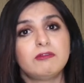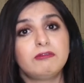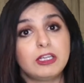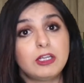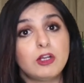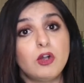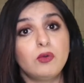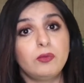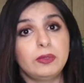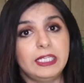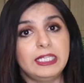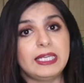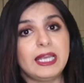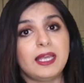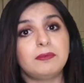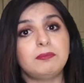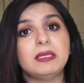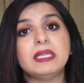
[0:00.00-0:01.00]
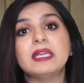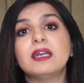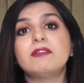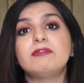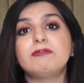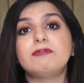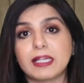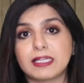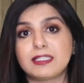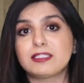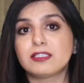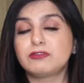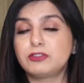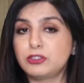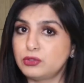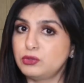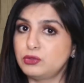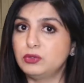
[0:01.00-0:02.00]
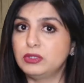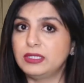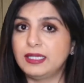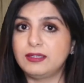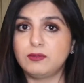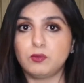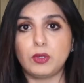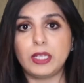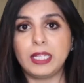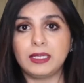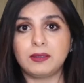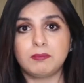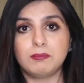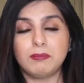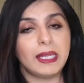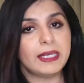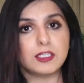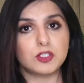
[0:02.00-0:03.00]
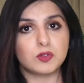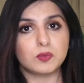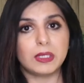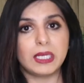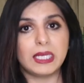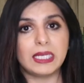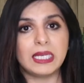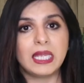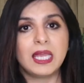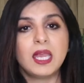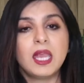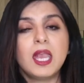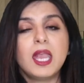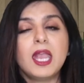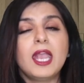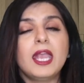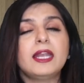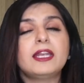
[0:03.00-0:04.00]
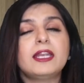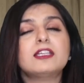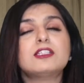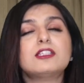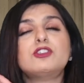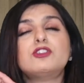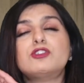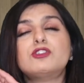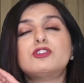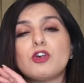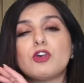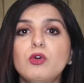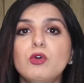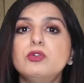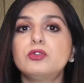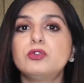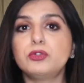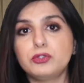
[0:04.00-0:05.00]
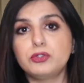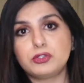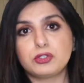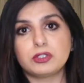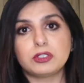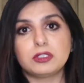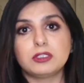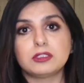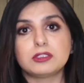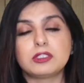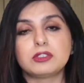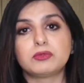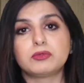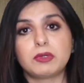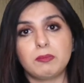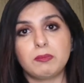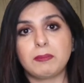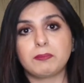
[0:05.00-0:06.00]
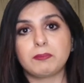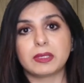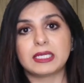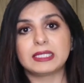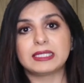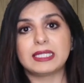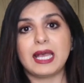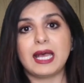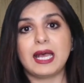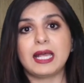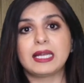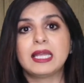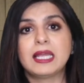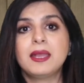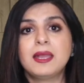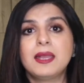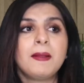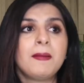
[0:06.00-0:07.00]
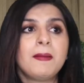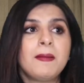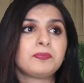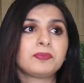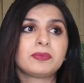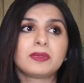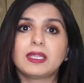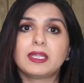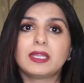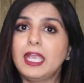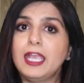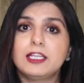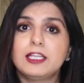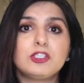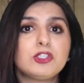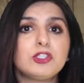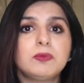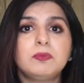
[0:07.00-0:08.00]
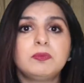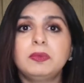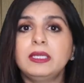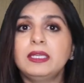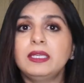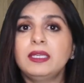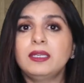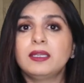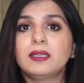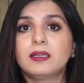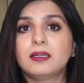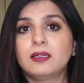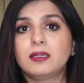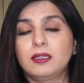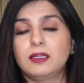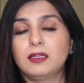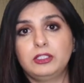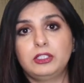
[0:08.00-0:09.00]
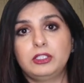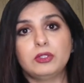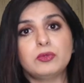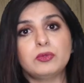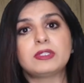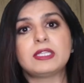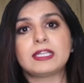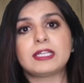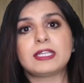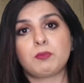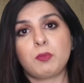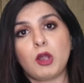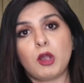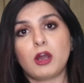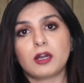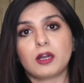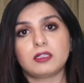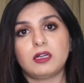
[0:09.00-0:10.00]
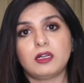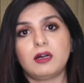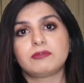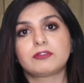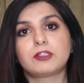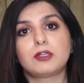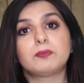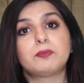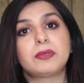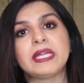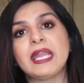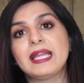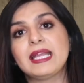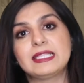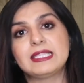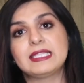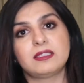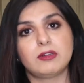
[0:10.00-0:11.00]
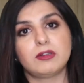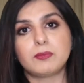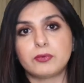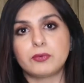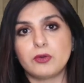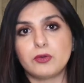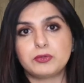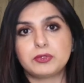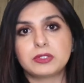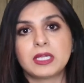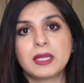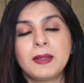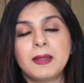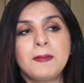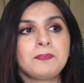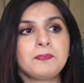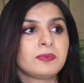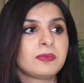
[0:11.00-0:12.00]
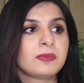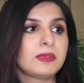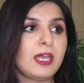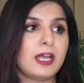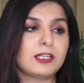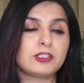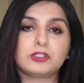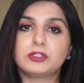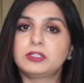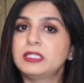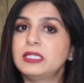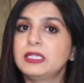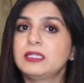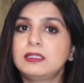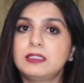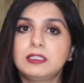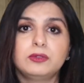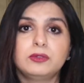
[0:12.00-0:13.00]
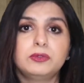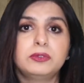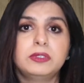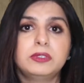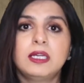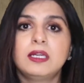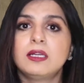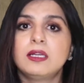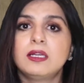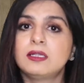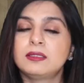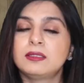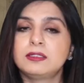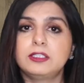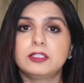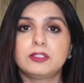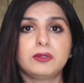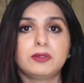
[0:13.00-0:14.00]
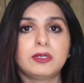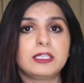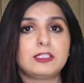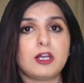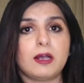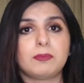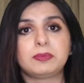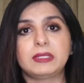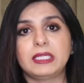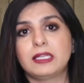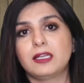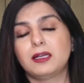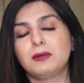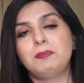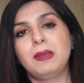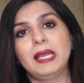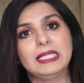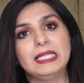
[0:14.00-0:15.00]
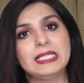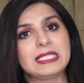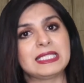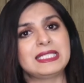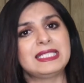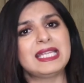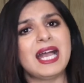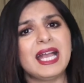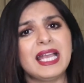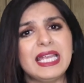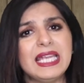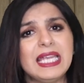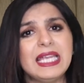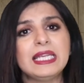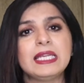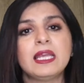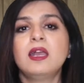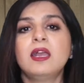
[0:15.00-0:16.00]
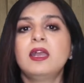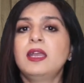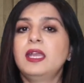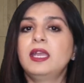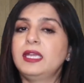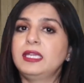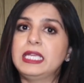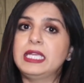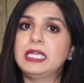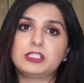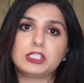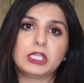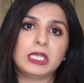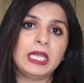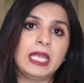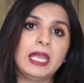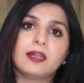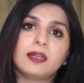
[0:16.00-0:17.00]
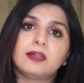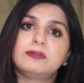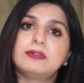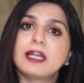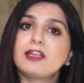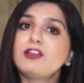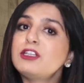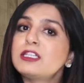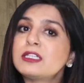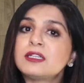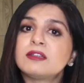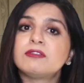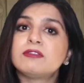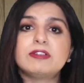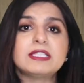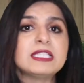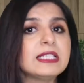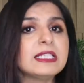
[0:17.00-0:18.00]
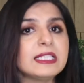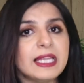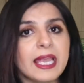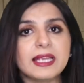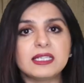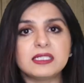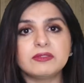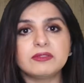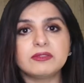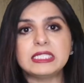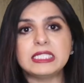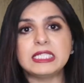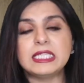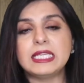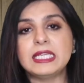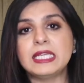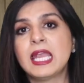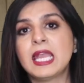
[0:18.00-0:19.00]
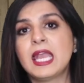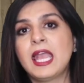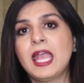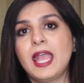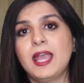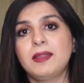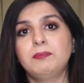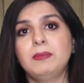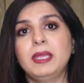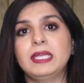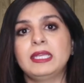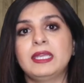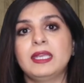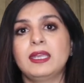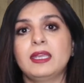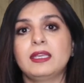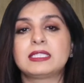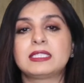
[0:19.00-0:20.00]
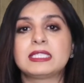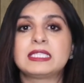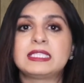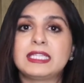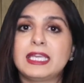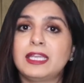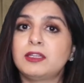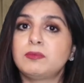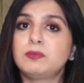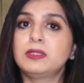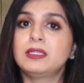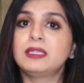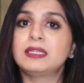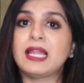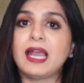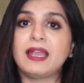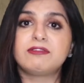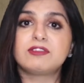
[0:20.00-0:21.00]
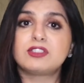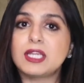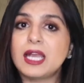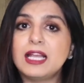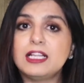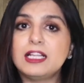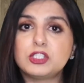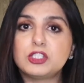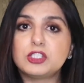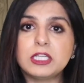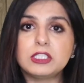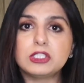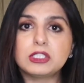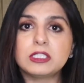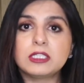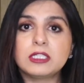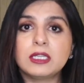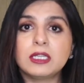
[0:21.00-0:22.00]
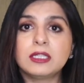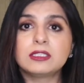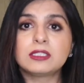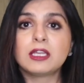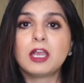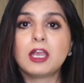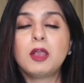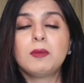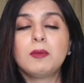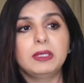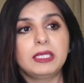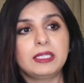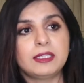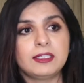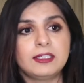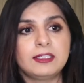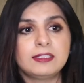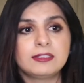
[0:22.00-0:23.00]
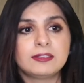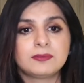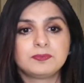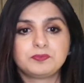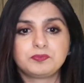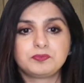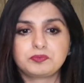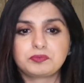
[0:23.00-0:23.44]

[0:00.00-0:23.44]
Wegovy can be effective tool in weight management, it is so crucial to remember that it should be used as a part of comprehensive approach that should include you know adopting a balanced diet engaging in regular physical activity and making sustainable lifestyle changes because